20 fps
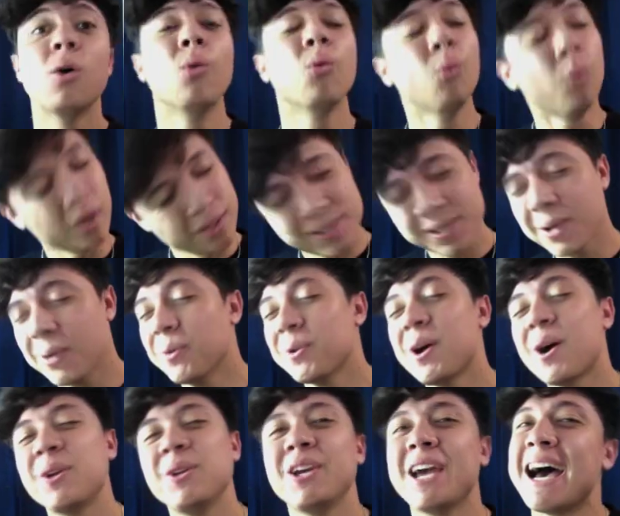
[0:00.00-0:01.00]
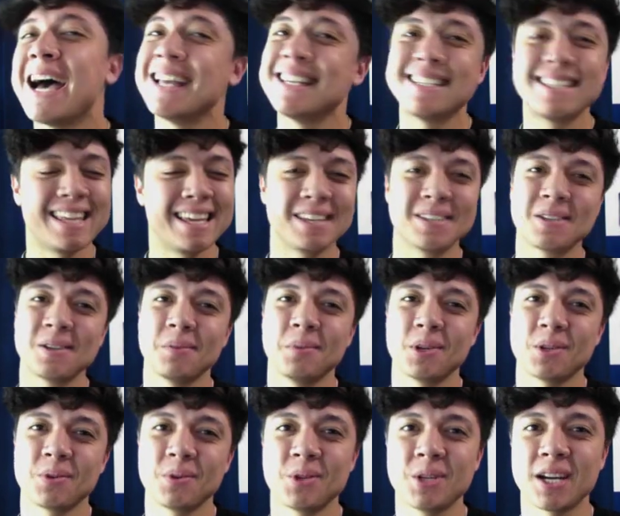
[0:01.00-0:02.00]
What's going on, you guys? Thanks so
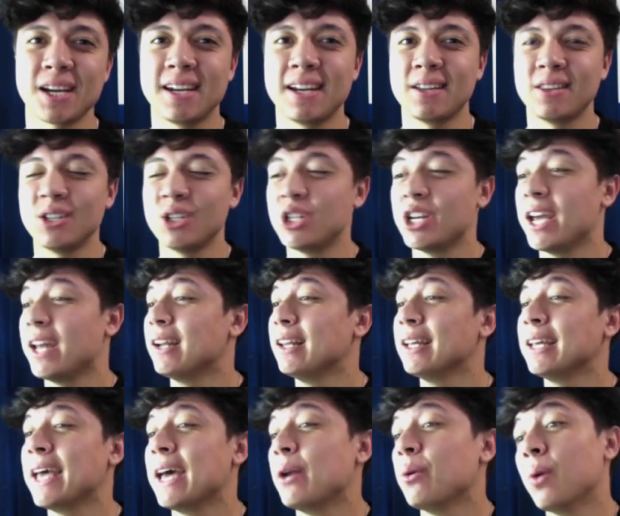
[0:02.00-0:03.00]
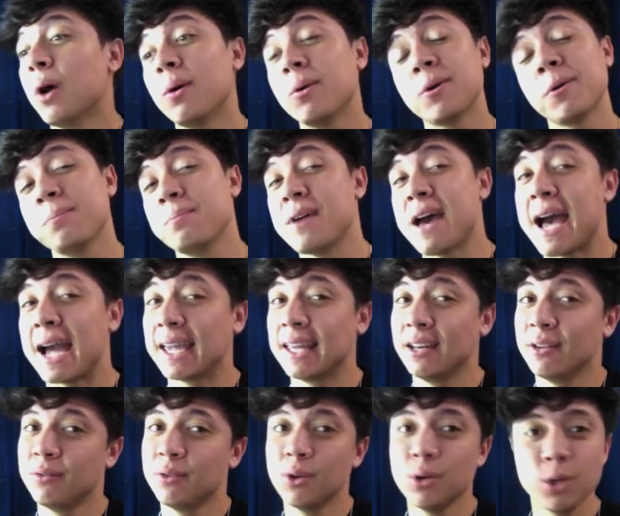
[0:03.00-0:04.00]
much for checking out the channel again. Welcome back, and
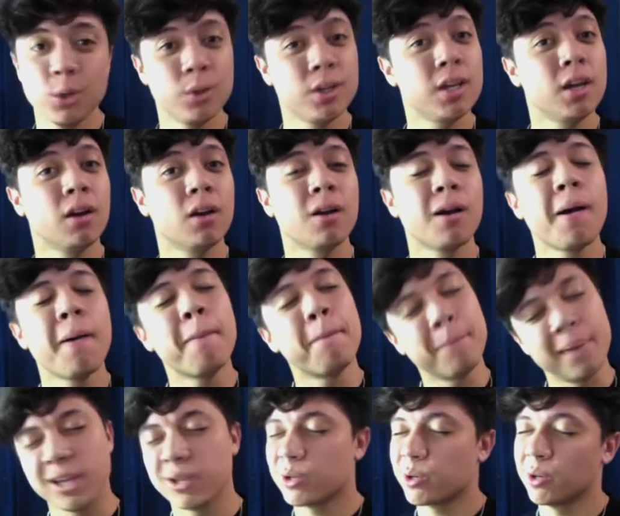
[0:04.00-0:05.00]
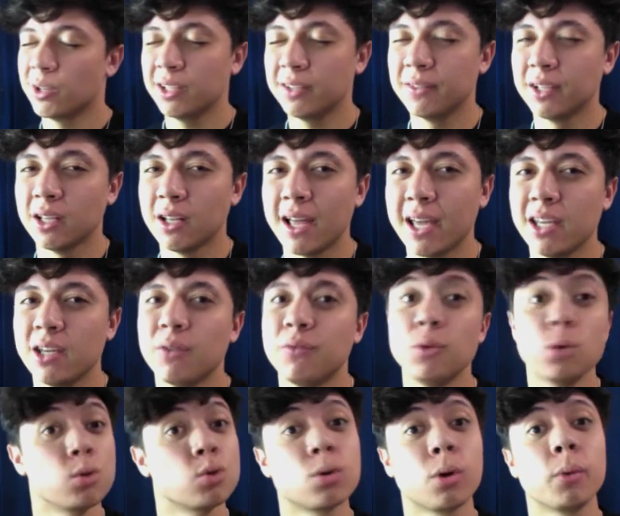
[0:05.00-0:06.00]
if you're new here, make sure to leave a like if
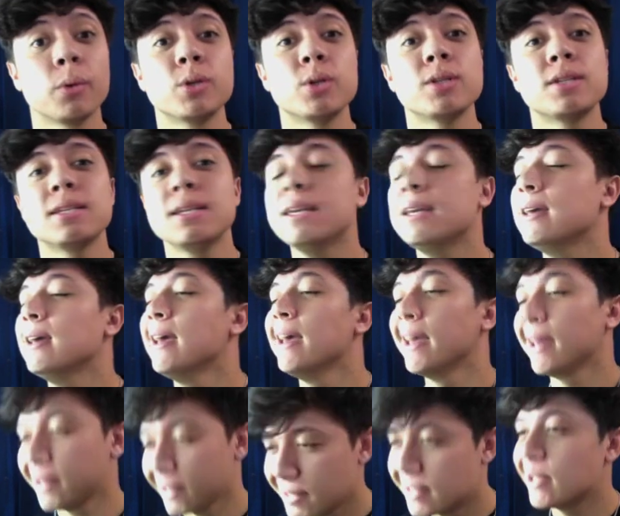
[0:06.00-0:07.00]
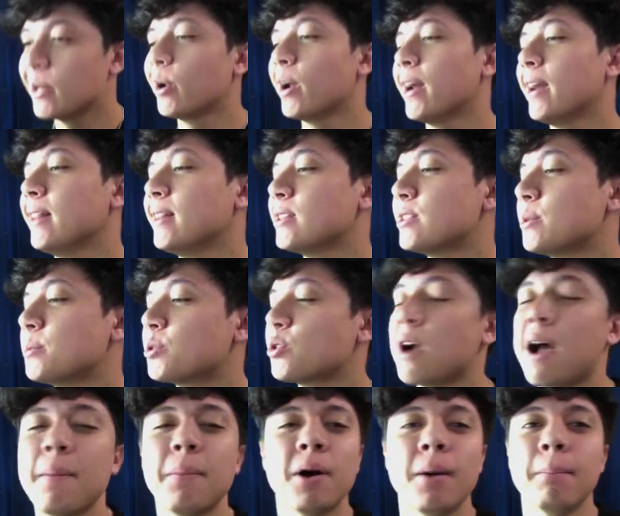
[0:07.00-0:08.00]
you enjoy what you see, and consider hitting the
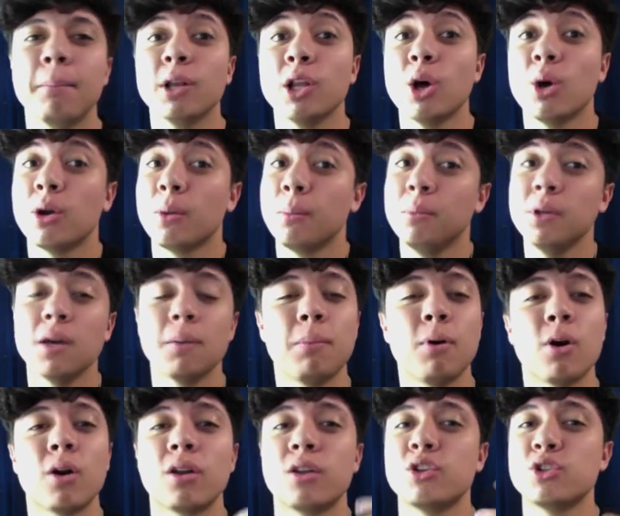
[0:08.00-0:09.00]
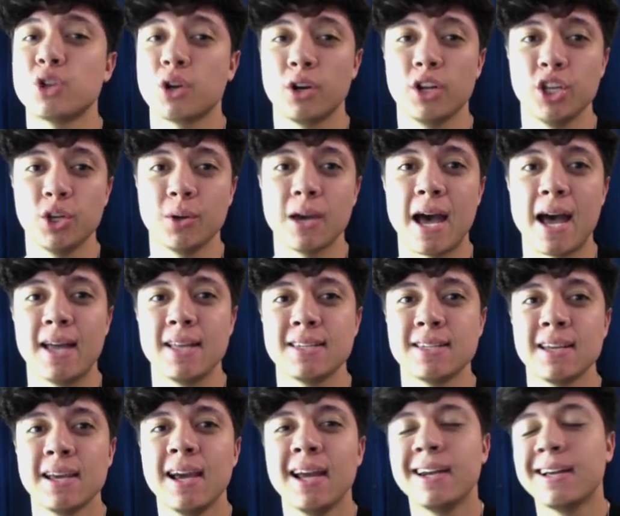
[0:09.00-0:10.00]
subscribe button below to be a part of the journey, you guys.
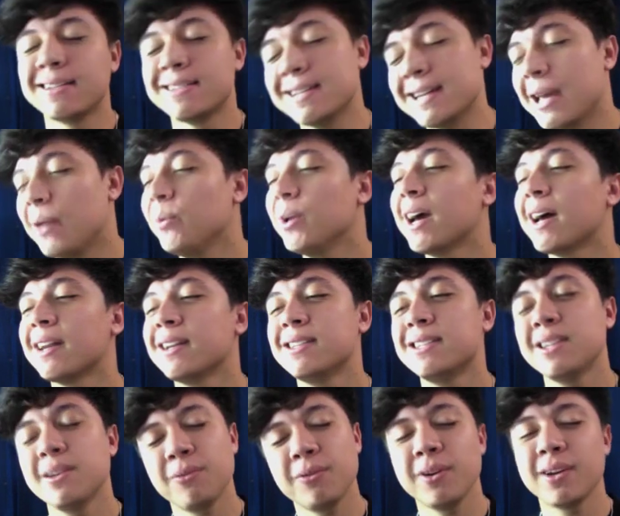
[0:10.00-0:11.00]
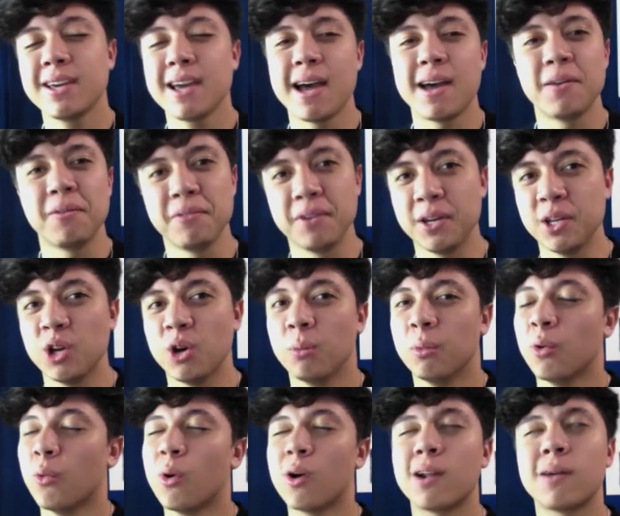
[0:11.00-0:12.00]
Now today we got a different kind of video,
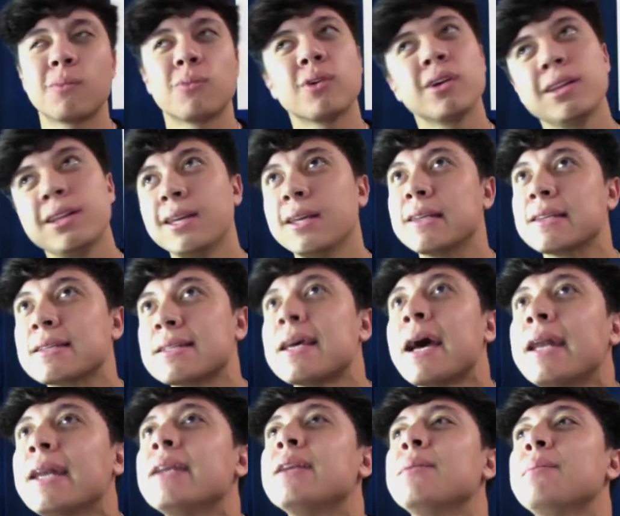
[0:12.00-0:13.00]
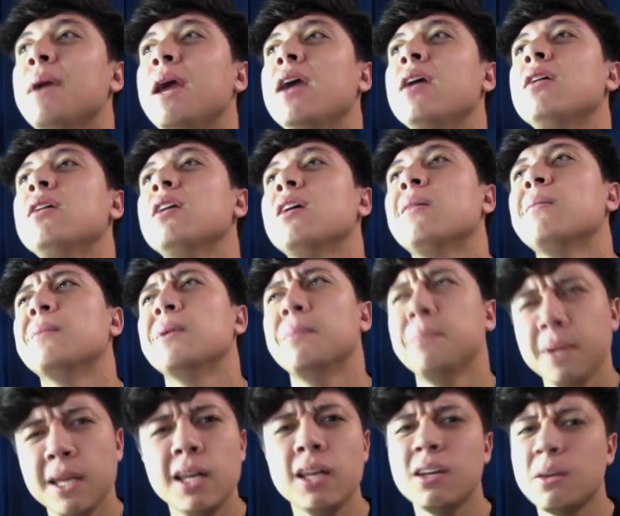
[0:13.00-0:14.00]
but one I'm really excited to make and been
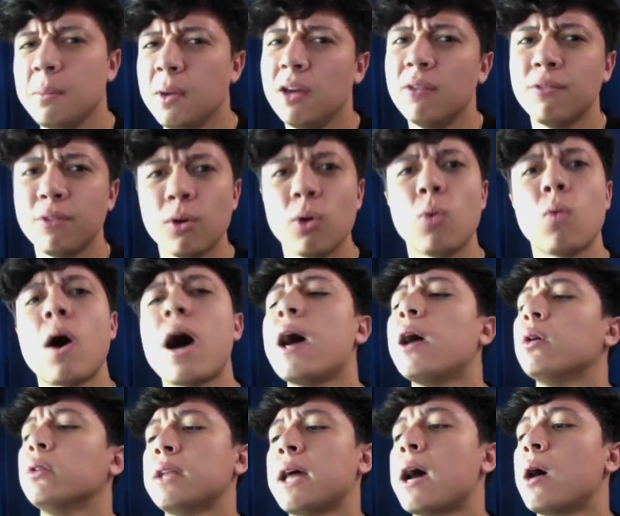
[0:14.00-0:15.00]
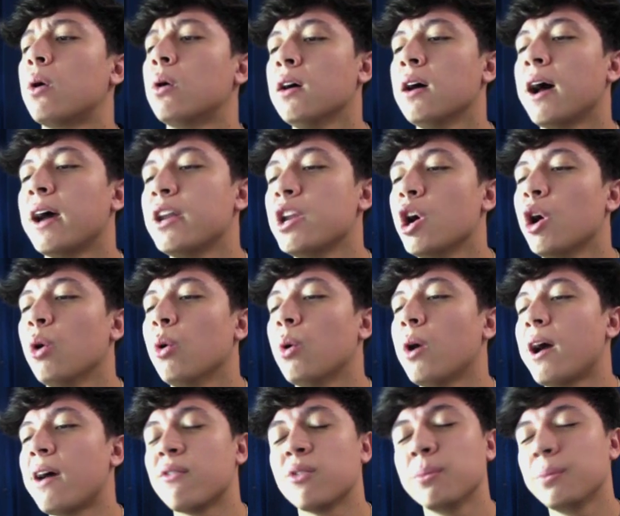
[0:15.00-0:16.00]
meaning to make for a while now. I know
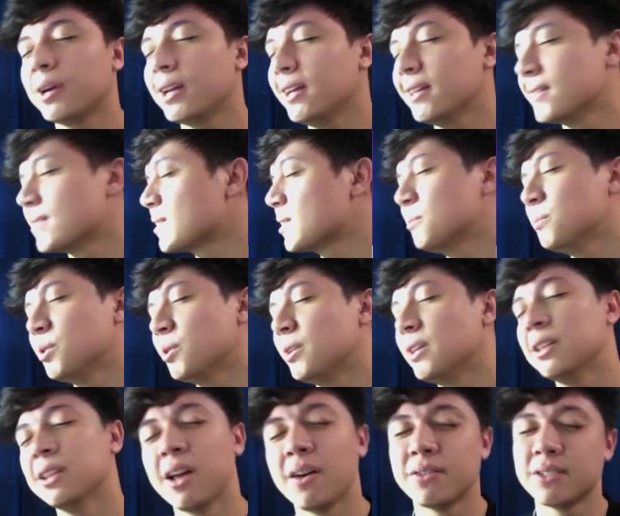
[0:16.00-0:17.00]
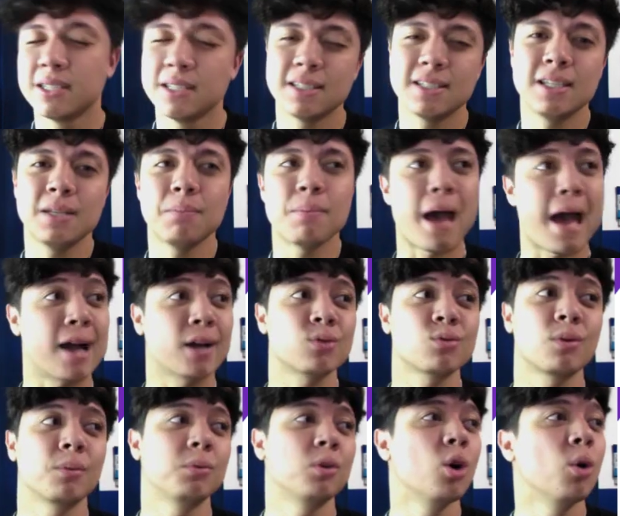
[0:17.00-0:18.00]
everybody in this community loves to see packs
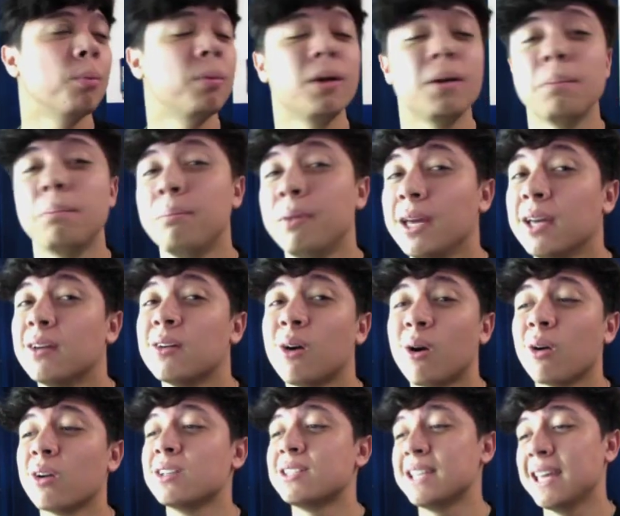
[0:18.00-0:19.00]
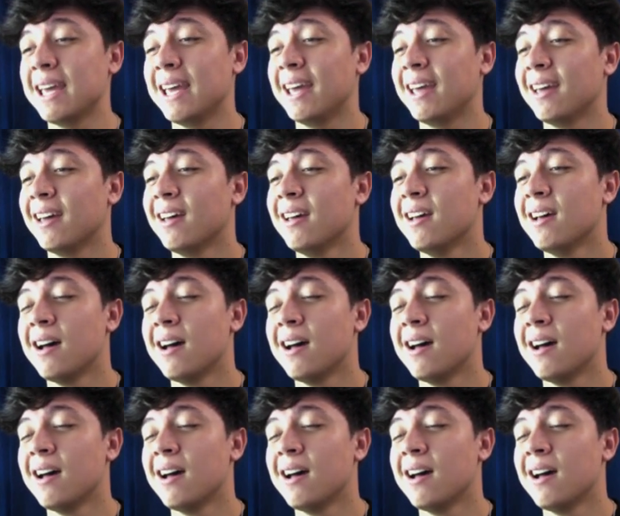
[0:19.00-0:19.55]
ripped open, big cards hit.